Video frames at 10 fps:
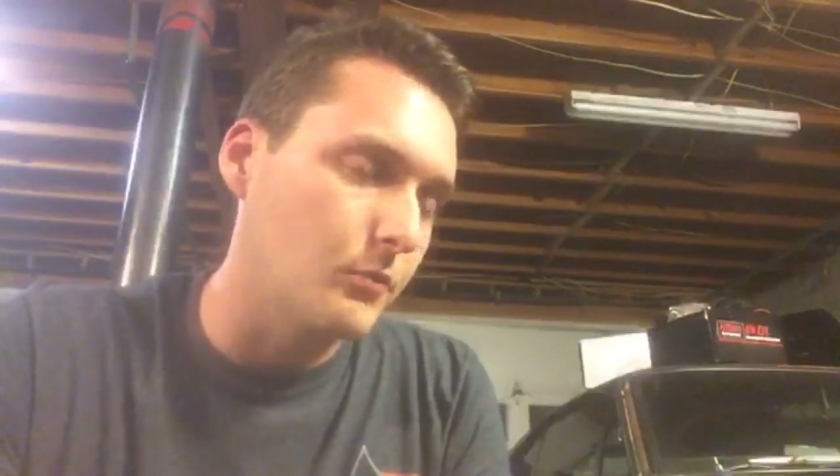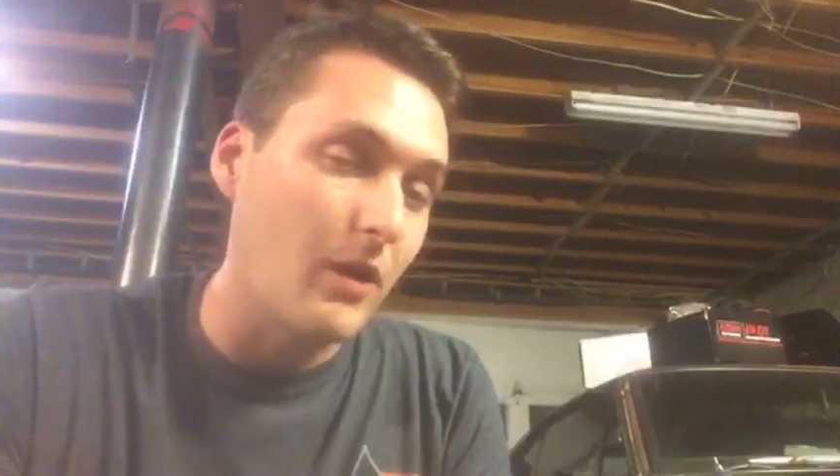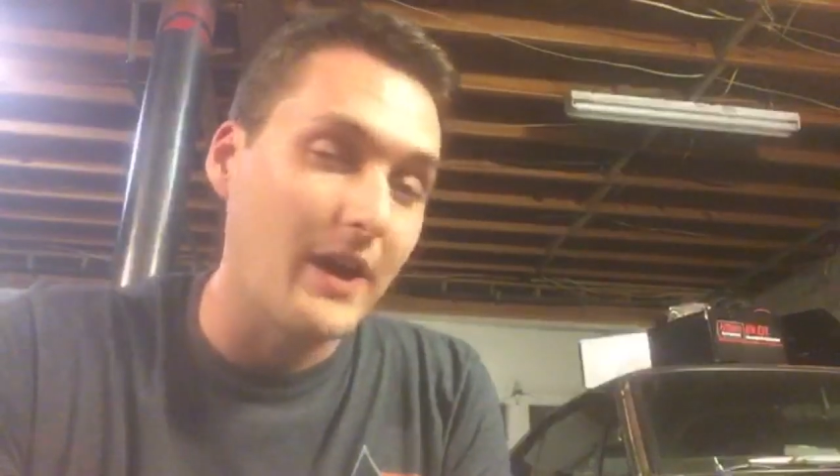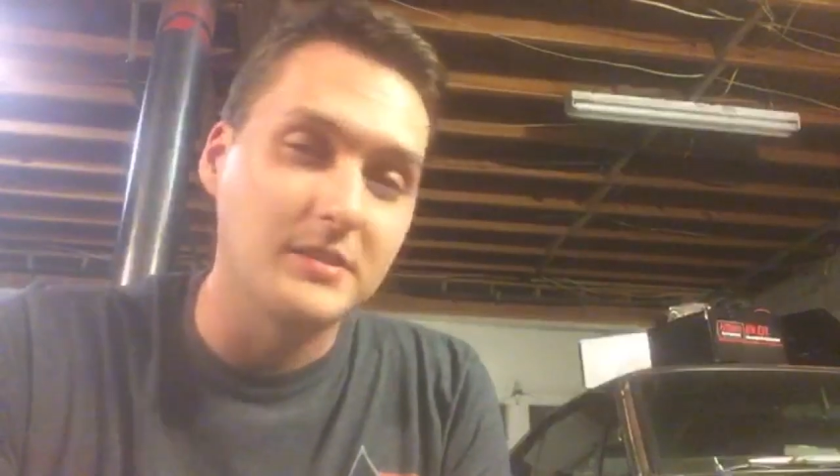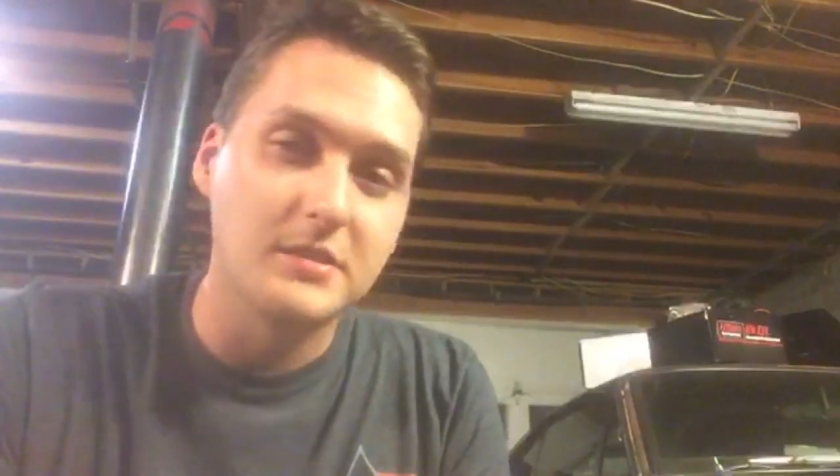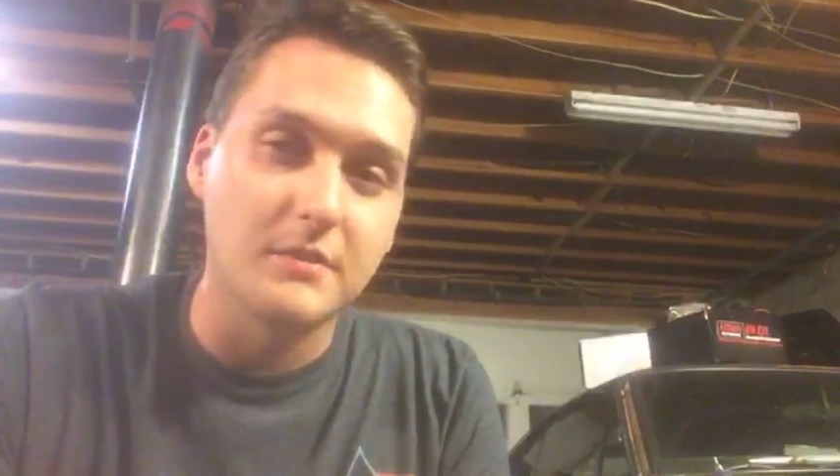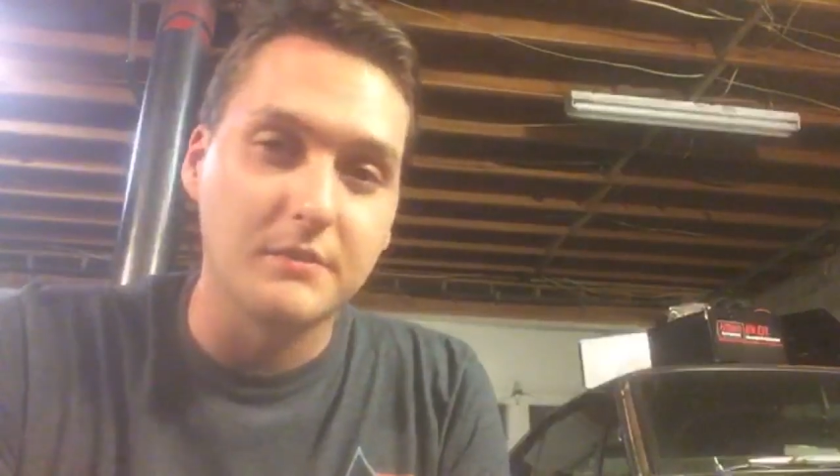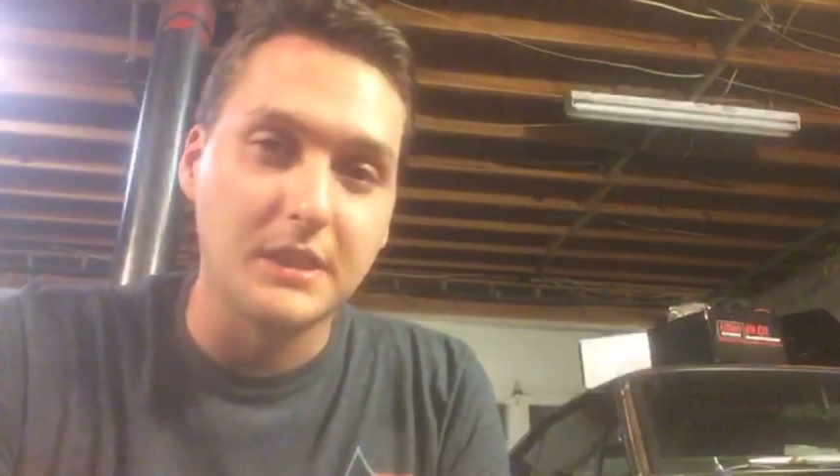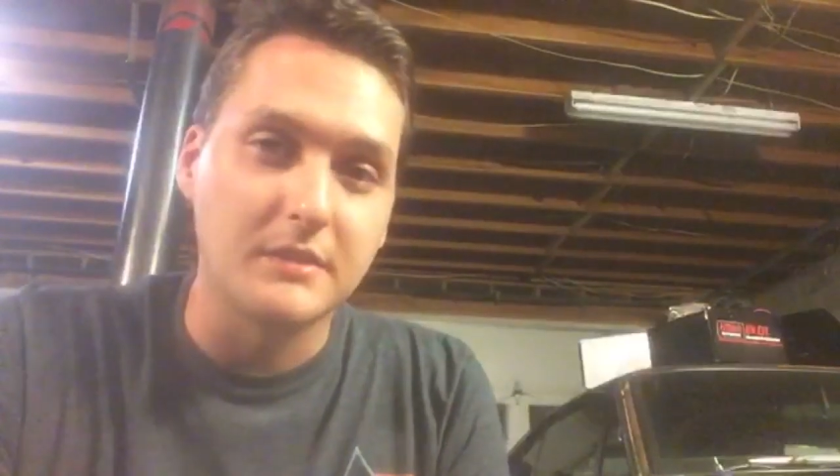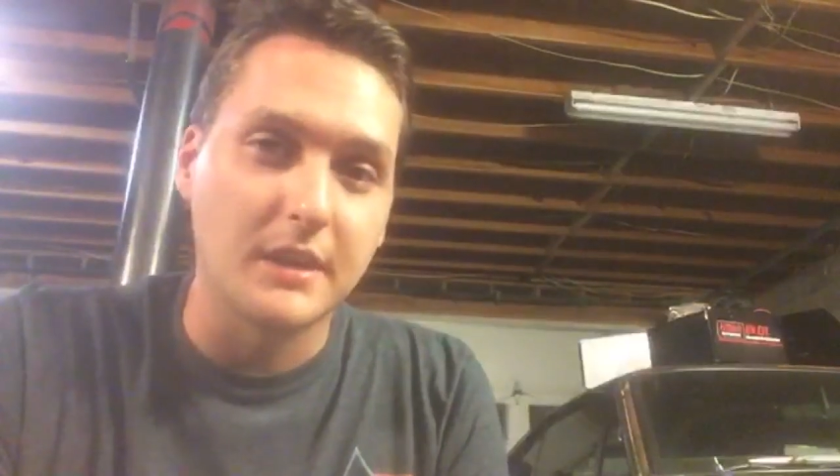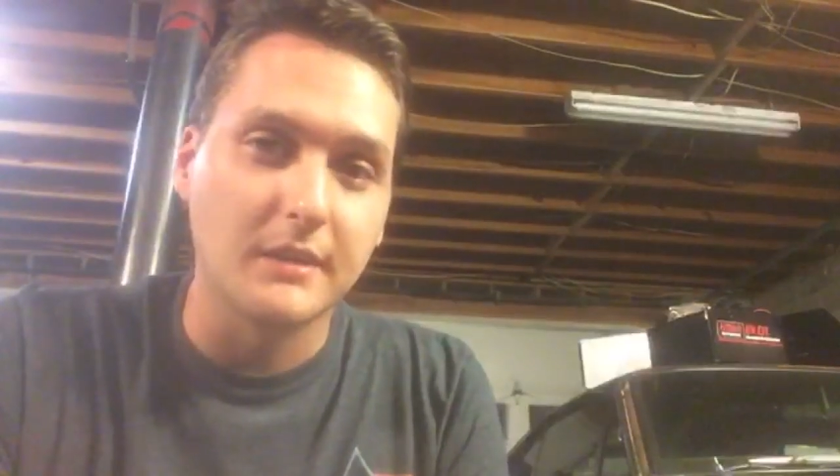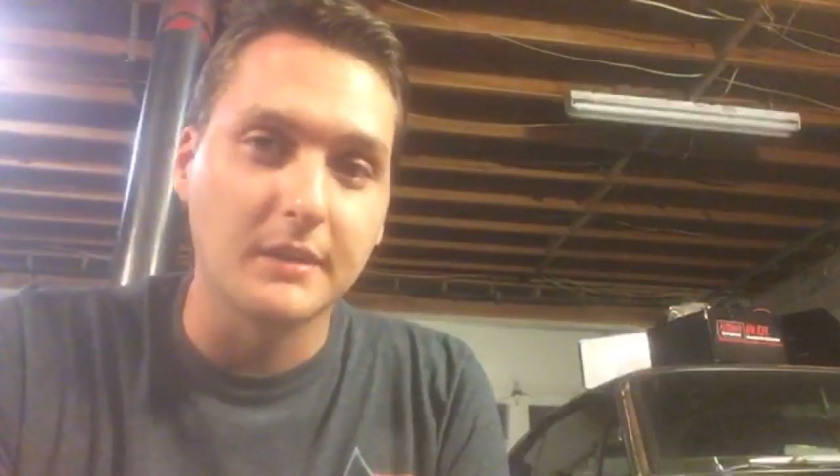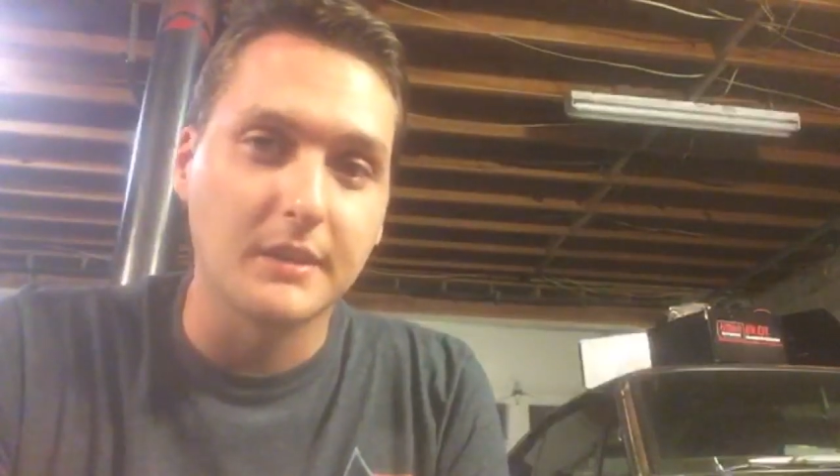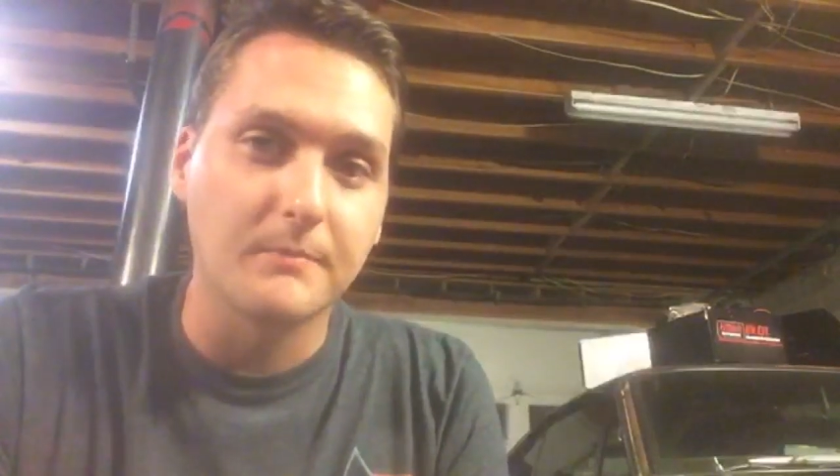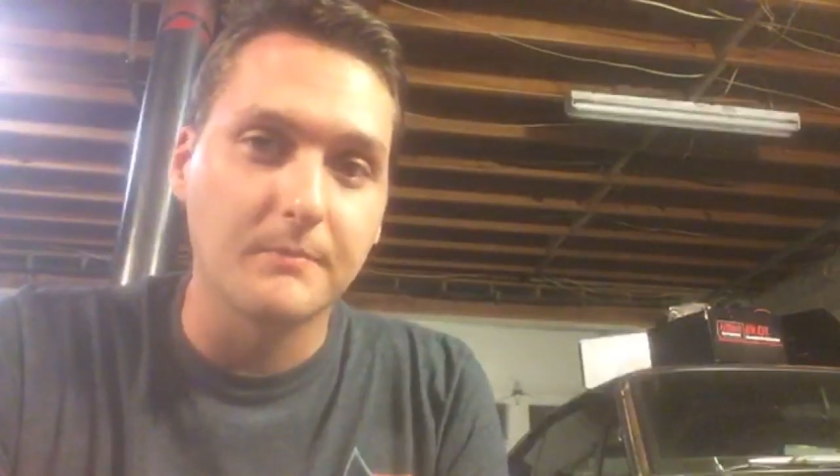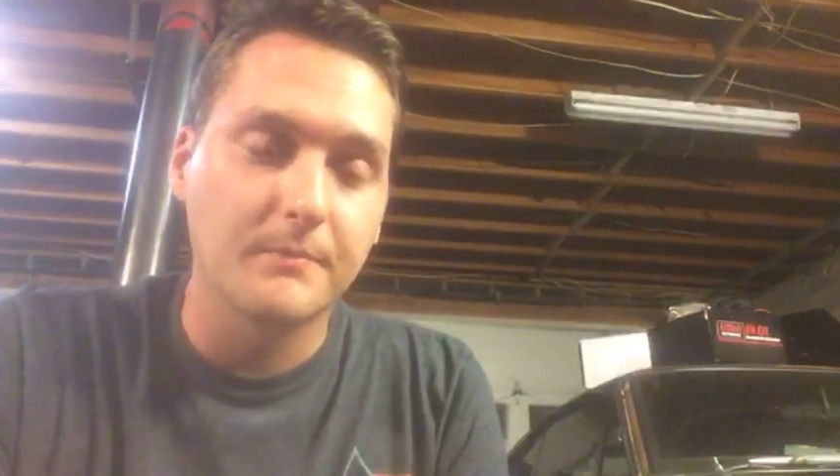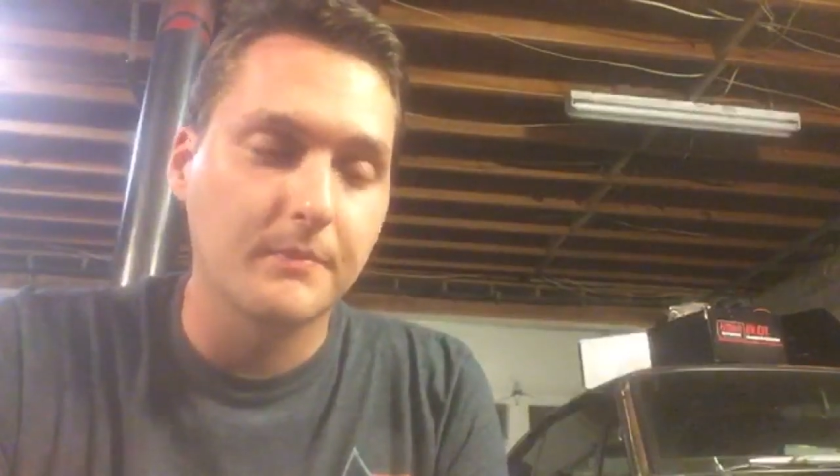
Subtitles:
the Right Stuff Detailing.